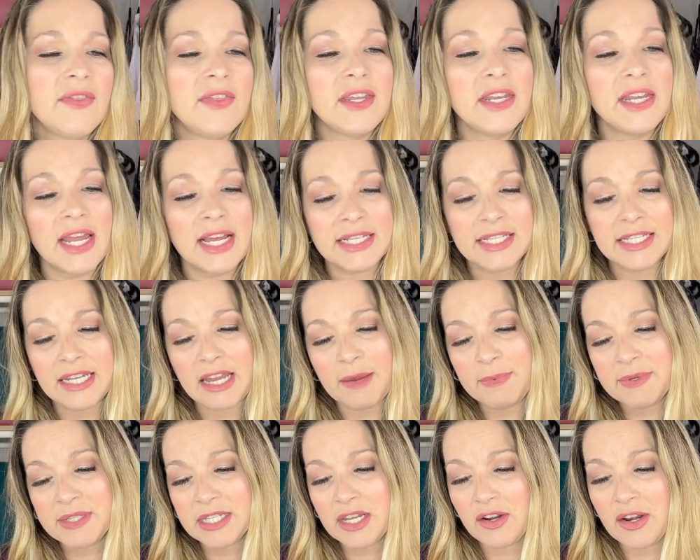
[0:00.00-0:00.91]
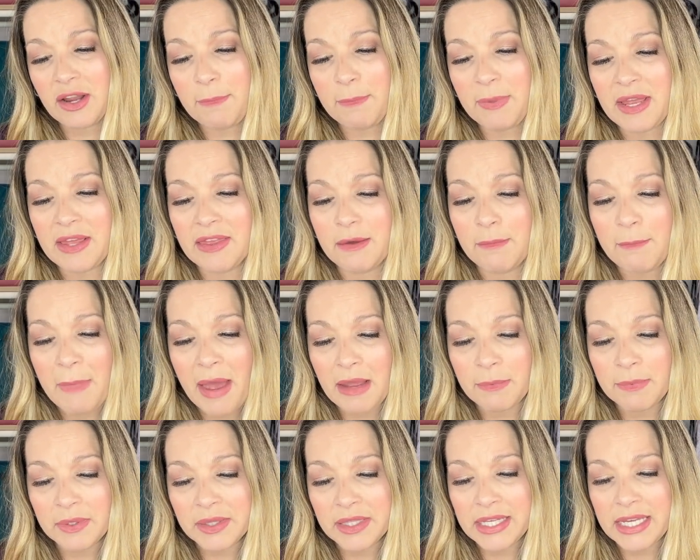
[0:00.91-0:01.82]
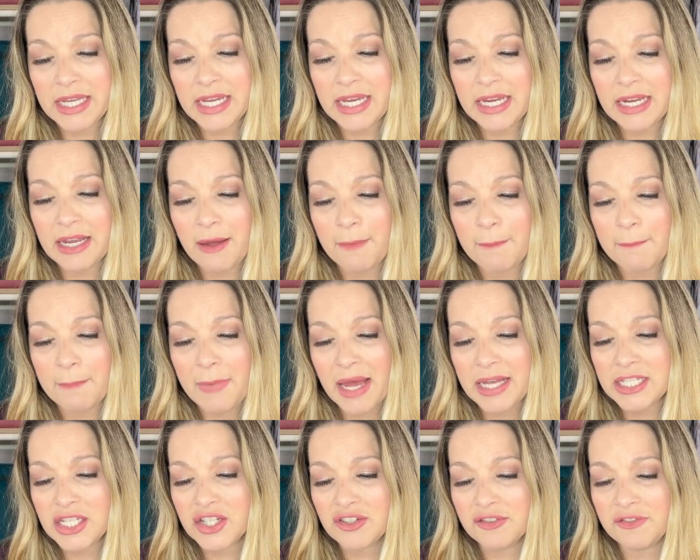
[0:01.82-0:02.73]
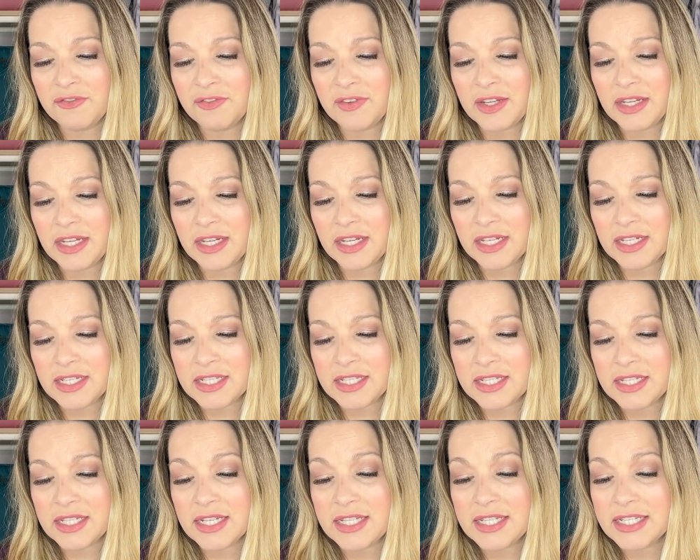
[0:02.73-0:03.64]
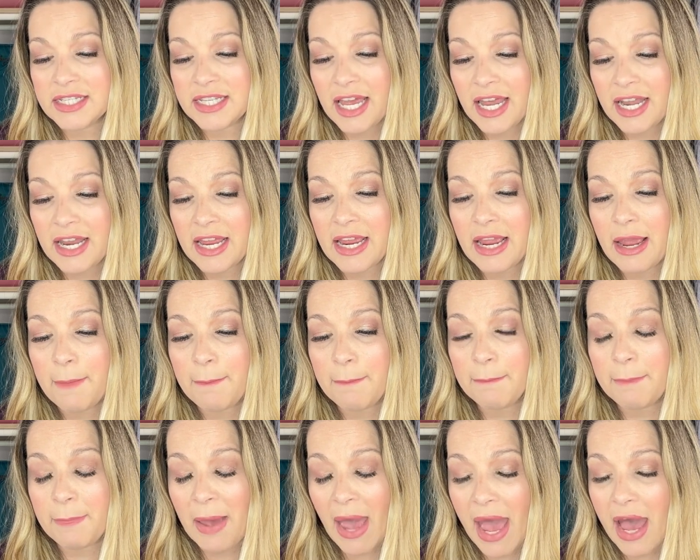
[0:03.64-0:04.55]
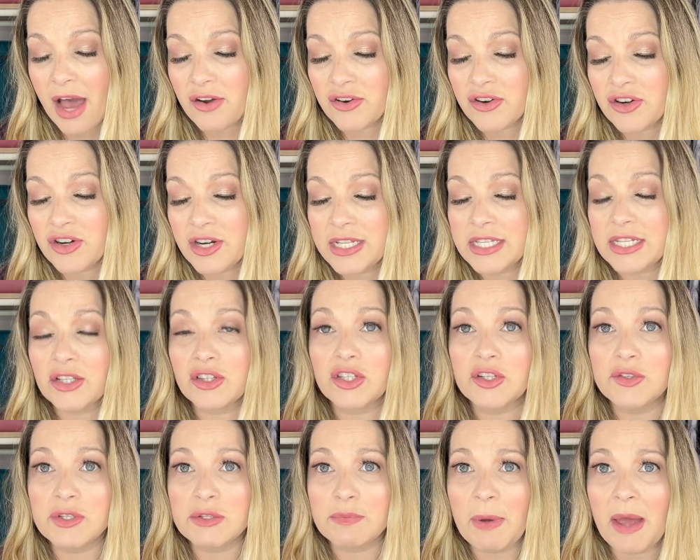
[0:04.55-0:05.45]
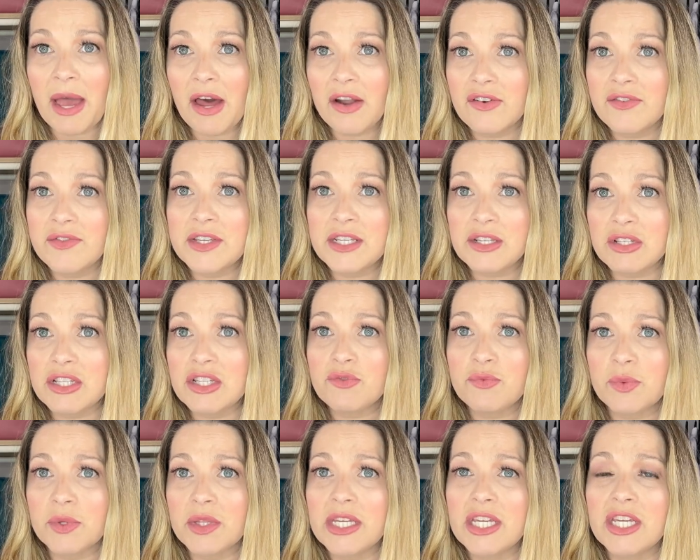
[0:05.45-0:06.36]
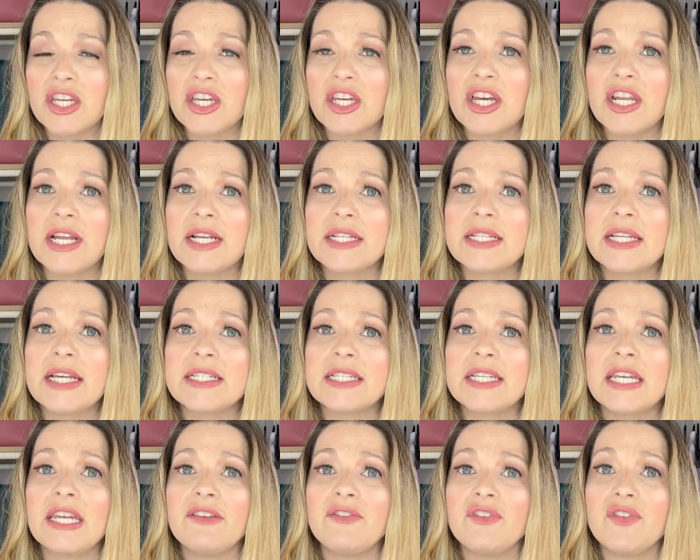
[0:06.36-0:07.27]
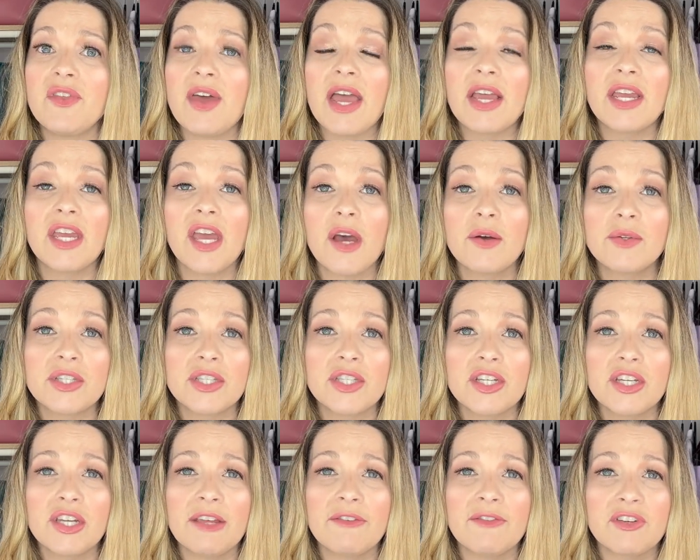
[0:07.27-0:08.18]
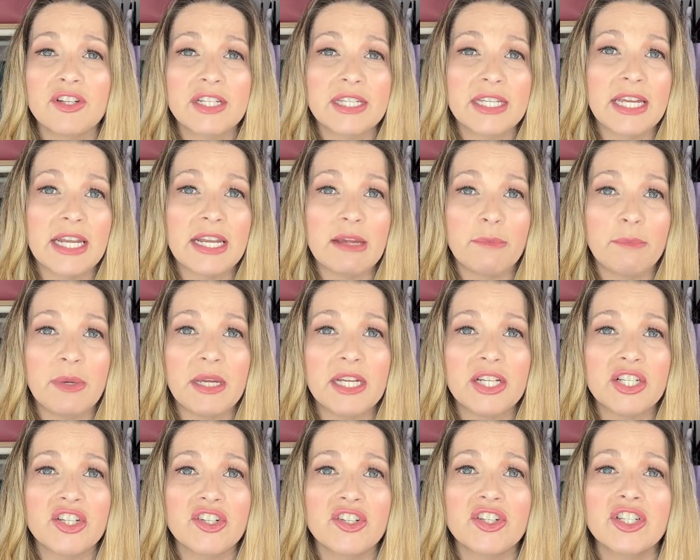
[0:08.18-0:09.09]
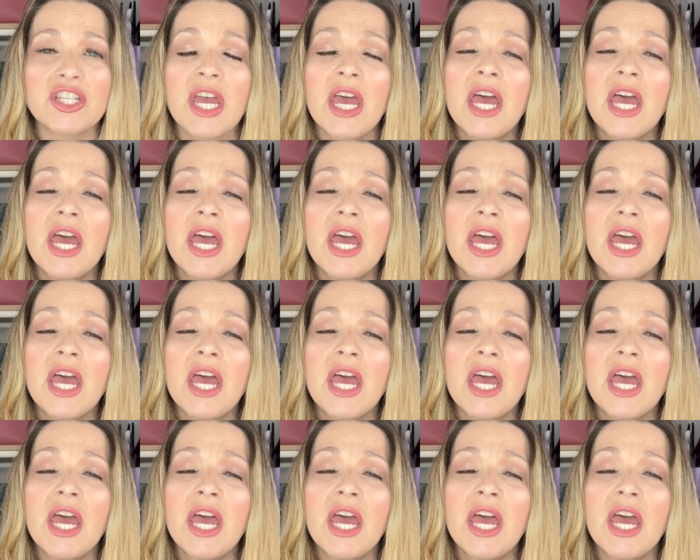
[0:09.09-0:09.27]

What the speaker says: The next up is going to be the Maybelline Master Fix Setting Powder. It's a loose powder. This is really good. It doesn't give you that ghost look if you're getting pictures,